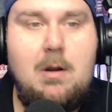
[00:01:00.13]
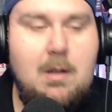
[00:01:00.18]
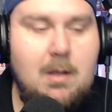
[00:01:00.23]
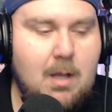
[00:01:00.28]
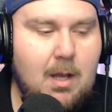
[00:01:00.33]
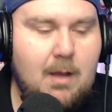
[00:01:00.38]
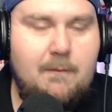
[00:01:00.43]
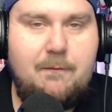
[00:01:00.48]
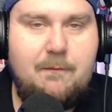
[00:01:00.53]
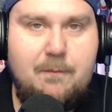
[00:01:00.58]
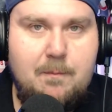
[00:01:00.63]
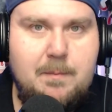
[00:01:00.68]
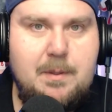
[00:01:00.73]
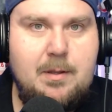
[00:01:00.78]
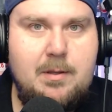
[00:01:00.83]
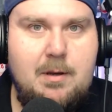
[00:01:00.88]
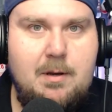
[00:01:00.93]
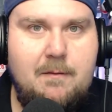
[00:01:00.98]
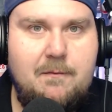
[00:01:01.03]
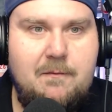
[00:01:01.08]
of
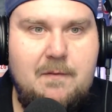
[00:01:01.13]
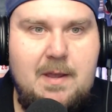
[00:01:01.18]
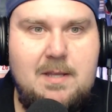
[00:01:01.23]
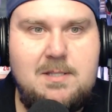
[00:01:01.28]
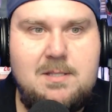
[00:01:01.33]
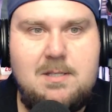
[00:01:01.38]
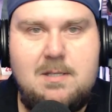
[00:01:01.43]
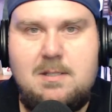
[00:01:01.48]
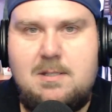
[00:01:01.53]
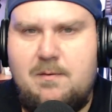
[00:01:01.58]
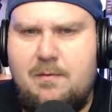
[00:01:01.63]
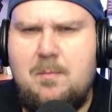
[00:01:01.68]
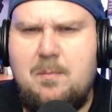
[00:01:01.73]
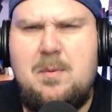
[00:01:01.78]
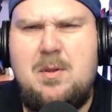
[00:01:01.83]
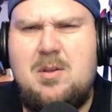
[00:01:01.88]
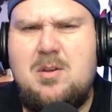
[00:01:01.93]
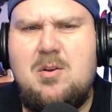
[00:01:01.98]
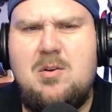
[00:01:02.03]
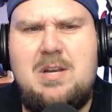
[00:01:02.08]
familiar faces,
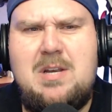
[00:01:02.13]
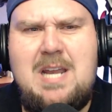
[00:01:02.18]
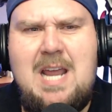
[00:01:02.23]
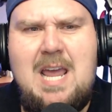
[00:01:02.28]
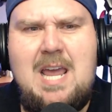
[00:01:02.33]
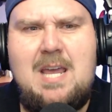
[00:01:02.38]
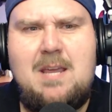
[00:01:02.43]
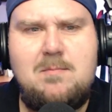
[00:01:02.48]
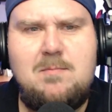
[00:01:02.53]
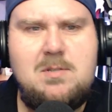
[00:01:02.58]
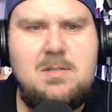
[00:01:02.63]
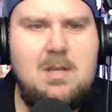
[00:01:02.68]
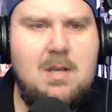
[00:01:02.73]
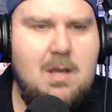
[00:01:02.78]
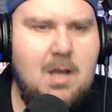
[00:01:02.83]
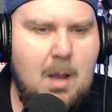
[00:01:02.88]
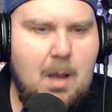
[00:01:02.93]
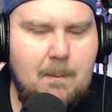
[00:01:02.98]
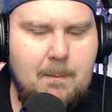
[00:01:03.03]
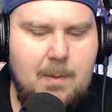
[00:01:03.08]
familiar names
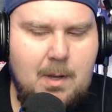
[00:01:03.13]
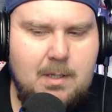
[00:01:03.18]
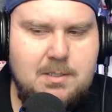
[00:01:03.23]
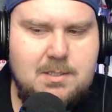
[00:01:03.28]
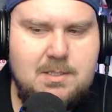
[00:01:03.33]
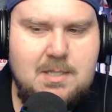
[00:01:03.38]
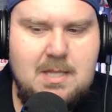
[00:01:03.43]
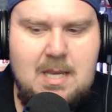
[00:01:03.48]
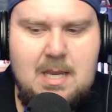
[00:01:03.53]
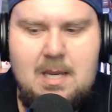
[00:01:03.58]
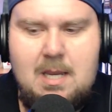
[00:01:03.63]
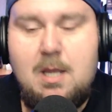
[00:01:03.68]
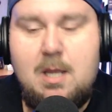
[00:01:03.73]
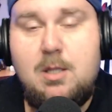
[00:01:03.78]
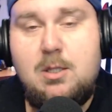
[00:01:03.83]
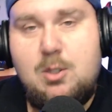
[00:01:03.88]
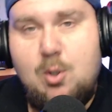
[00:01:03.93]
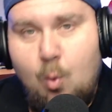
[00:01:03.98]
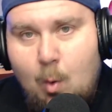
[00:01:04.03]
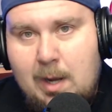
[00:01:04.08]
amongst the
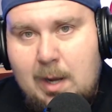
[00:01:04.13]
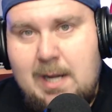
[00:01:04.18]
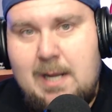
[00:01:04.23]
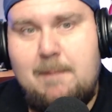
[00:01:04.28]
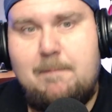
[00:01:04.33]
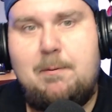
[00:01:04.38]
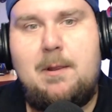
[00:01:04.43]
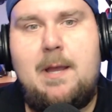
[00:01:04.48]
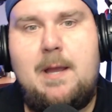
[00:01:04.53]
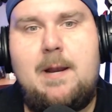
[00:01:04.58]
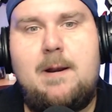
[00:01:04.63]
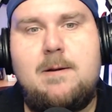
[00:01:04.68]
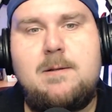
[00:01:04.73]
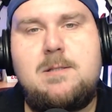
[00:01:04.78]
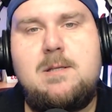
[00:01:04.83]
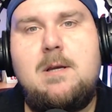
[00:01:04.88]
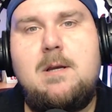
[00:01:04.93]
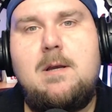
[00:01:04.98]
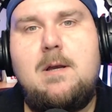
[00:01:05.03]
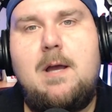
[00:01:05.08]
20
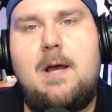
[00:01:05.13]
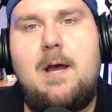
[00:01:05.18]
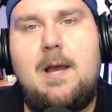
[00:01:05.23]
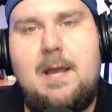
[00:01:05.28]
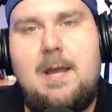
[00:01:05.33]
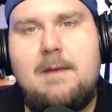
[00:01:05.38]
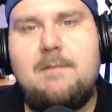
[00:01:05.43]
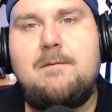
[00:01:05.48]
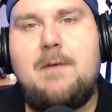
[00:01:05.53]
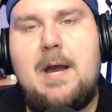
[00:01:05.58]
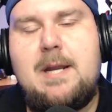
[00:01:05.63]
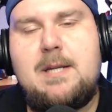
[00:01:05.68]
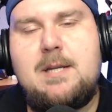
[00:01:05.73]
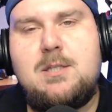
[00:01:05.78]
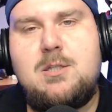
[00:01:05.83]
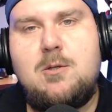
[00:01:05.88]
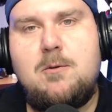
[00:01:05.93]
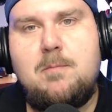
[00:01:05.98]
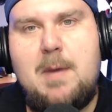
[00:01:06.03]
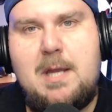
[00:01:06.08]
players
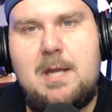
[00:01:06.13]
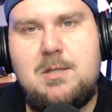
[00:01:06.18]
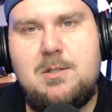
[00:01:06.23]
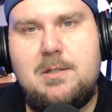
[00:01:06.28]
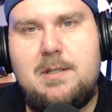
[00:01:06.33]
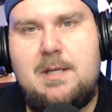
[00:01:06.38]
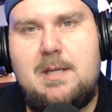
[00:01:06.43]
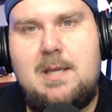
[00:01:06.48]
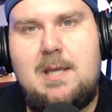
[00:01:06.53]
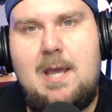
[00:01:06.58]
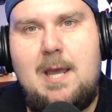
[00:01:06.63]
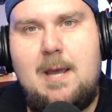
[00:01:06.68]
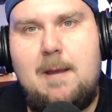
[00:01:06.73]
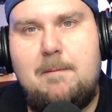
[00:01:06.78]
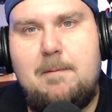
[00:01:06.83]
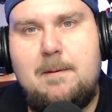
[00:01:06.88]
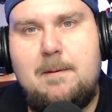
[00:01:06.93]
invited to Major League Camp.